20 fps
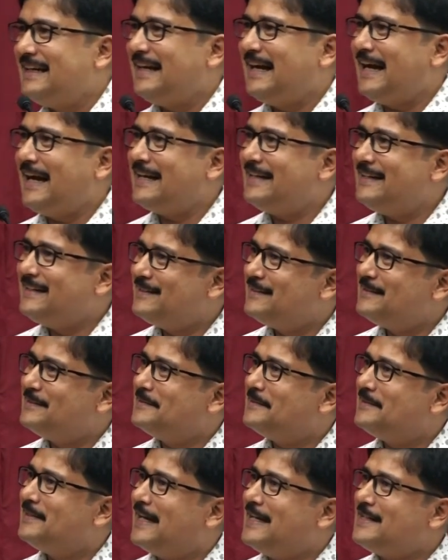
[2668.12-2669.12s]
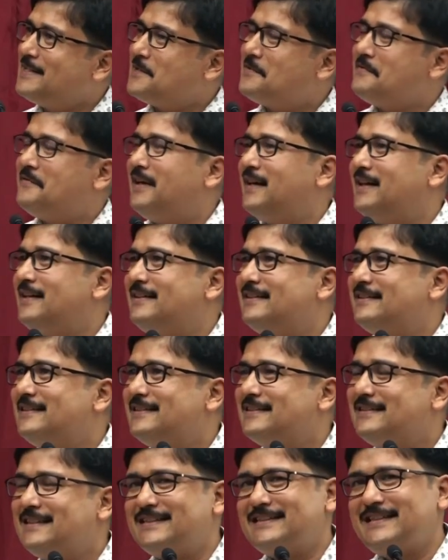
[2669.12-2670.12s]
And in a lighter vein,
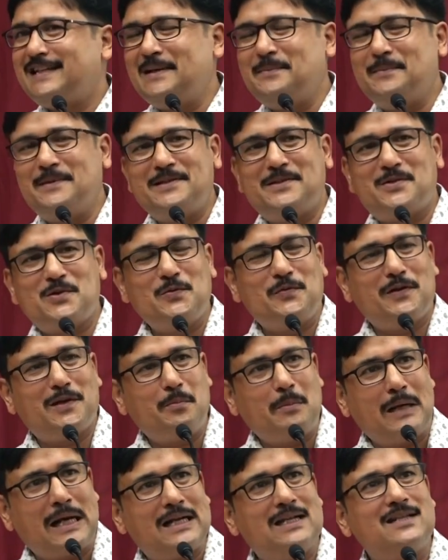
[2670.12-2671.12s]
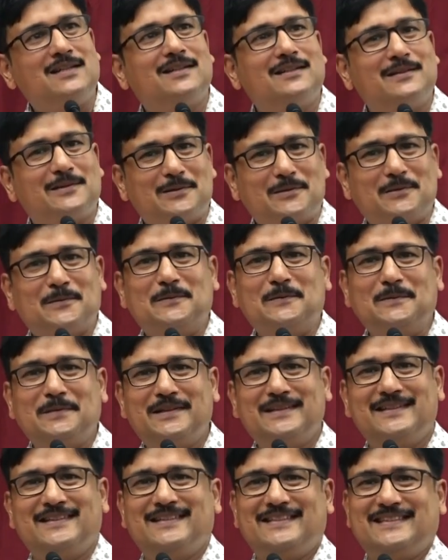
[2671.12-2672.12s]
the same is true for marriage also.
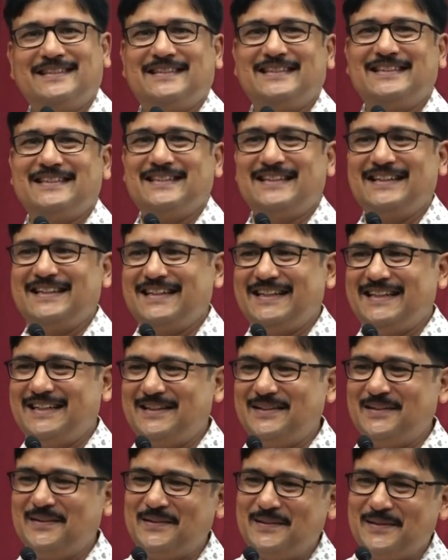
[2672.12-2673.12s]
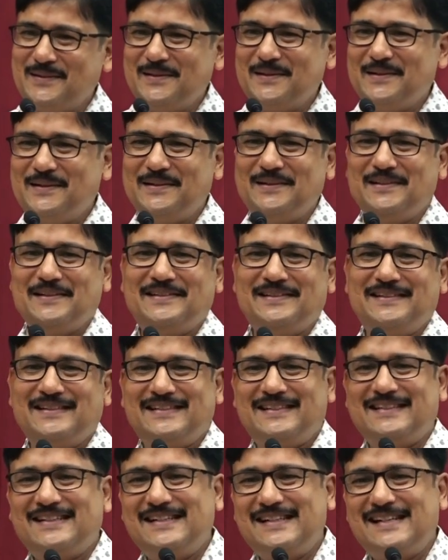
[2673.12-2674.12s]
You know,
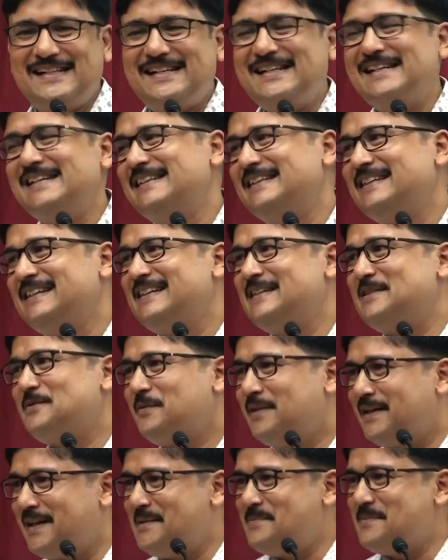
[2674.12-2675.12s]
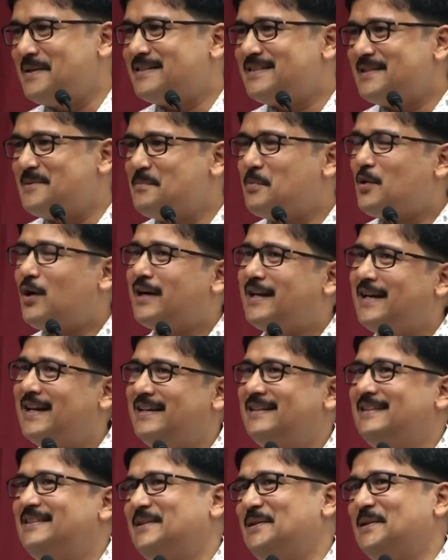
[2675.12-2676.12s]
it's very much
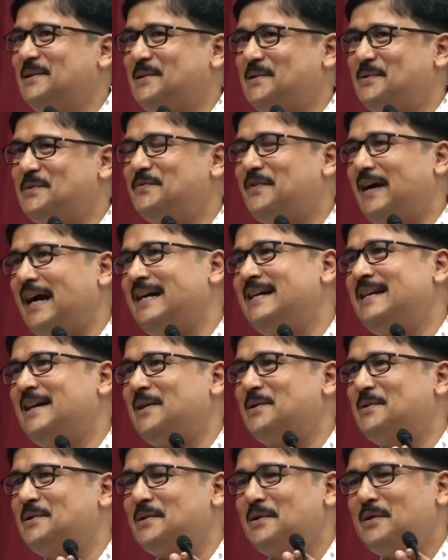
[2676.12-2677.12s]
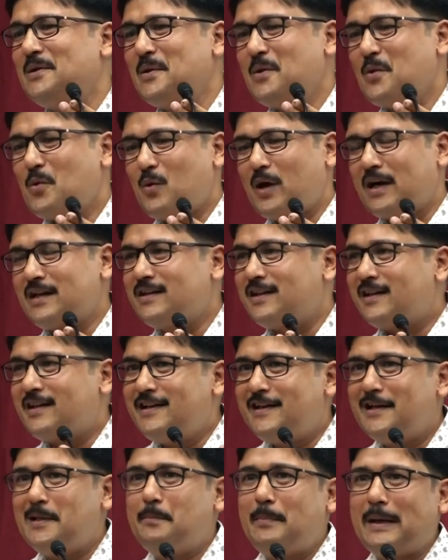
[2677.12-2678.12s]
important to find out what the
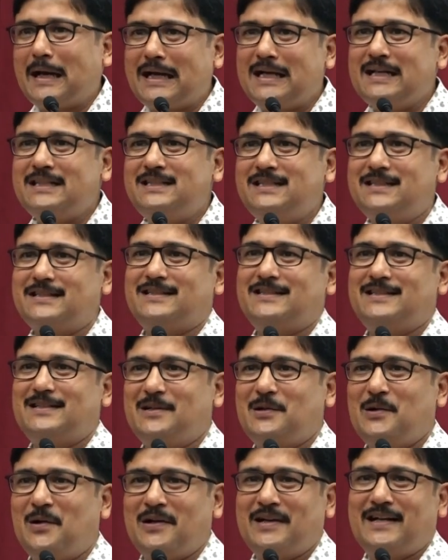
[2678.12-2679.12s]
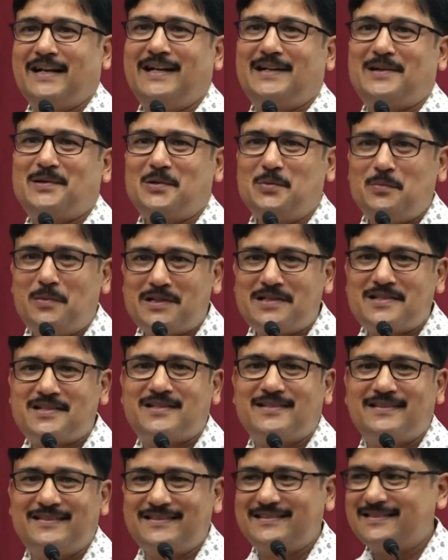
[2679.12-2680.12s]
real package is. Don't get too much,